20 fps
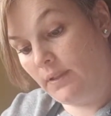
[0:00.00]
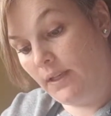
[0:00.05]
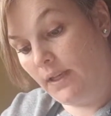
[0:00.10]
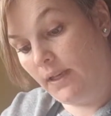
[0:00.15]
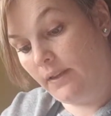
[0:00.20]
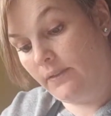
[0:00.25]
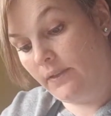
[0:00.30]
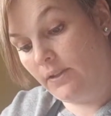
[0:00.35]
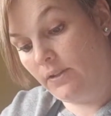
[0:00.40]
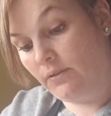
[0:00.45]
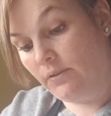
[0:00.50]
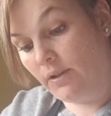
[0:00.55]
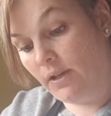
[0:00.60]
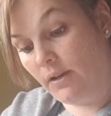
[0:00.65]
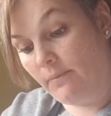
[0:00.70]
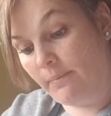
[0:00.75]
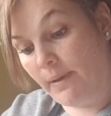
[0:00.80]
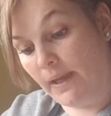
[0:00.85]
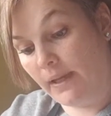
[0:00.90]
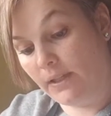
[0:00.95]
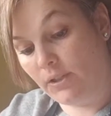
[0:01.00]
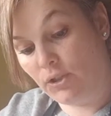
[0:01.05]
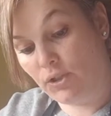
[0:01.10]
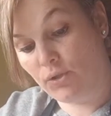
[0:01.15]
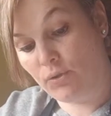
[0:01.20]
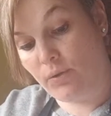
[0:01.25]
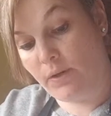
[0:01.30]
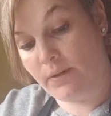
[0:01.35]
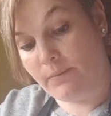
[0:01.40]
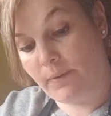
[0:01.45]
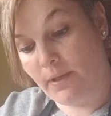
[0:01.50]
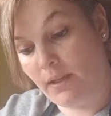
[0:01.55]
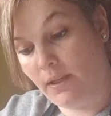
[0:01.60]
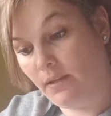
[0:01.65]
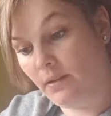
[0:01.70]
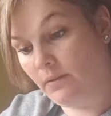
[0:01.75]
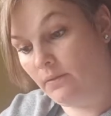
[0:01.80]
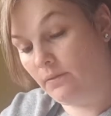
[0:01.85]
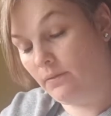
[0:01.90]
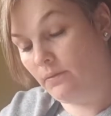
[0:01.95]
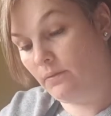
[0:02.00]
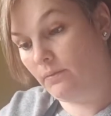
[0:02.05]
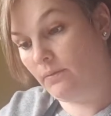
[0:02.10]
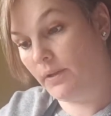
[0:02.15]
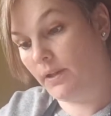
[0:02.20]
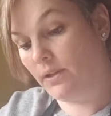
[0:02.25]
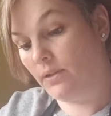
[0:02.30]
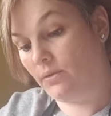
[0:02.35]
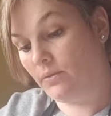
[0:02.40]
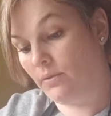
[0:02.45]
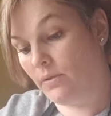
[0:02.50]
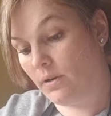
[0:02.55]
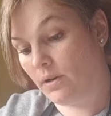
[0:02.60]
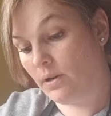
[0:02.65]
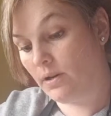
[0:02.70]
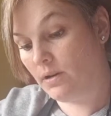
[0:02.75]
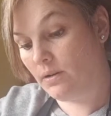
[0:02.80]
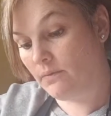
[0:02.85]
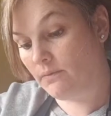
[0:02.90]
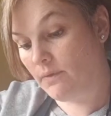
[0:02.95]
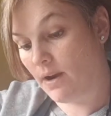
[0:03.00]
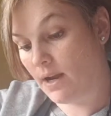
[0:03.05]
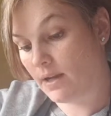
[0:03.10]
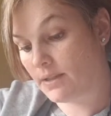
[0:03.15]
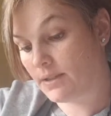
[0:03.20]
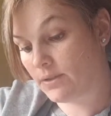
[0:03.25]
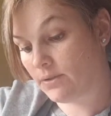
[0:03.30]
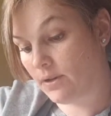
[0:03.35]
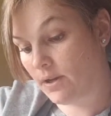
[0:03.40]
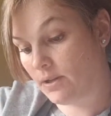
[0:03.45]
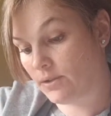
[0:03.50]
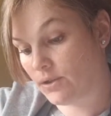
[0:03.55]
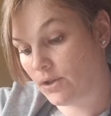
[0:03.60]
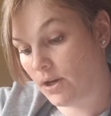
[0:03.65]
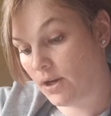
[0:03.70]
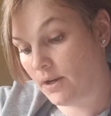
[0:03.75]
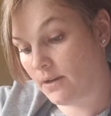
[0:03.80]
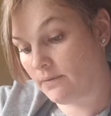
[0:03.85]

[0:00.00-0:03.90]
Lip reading: And then you can come back and join me when your rocks are all dry.